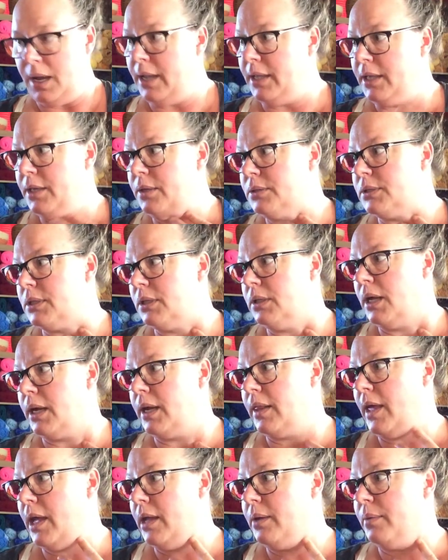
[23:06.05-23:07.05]
I use a lot
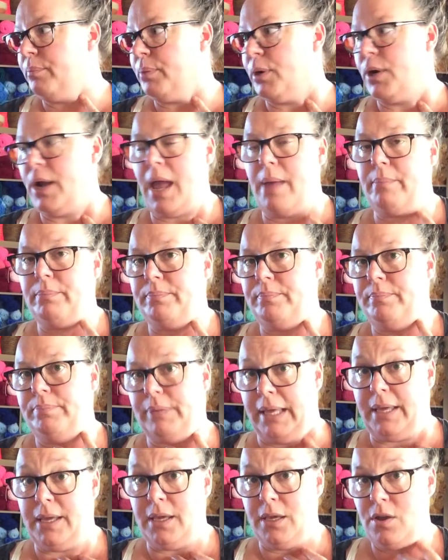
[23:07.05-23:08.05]
of that Bernat
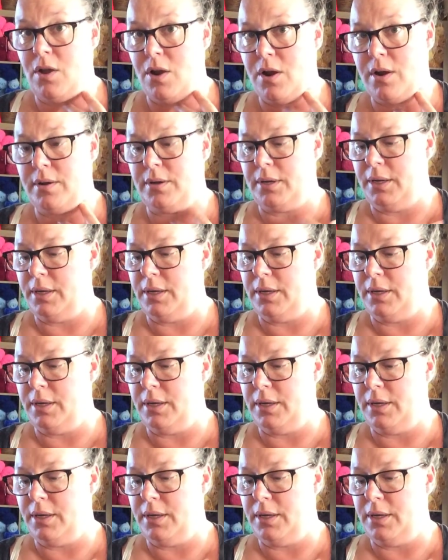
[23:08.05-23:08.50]
blanket yarn,